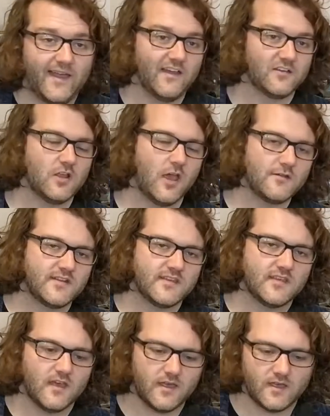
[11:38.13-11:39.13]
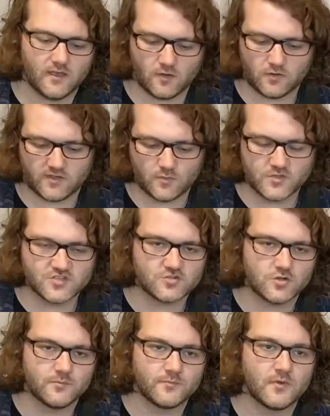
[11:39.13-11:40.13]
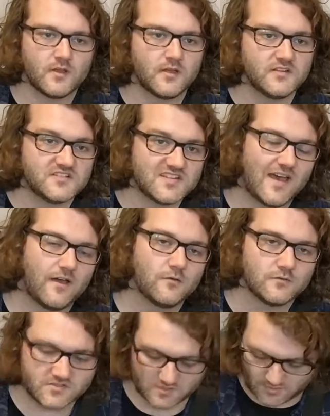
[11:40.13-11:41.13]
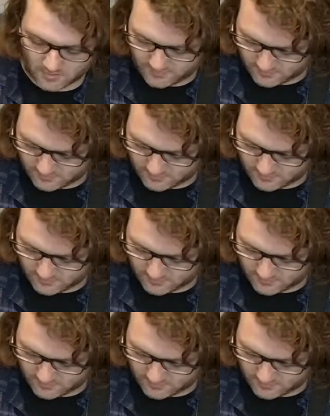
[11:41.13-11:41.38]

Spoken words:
Not only can we strum down, so not only